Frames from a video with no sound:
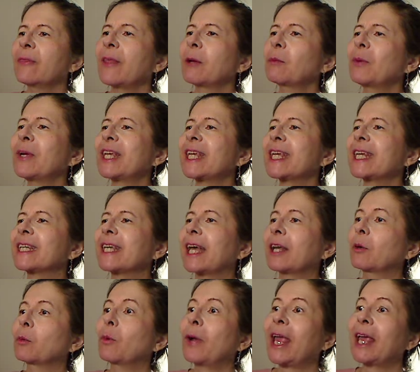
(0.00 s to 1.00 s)
that we can
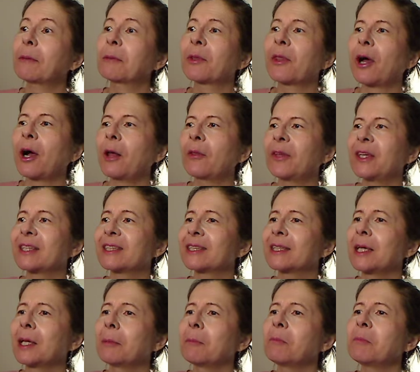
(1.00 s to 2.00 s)
get away with all this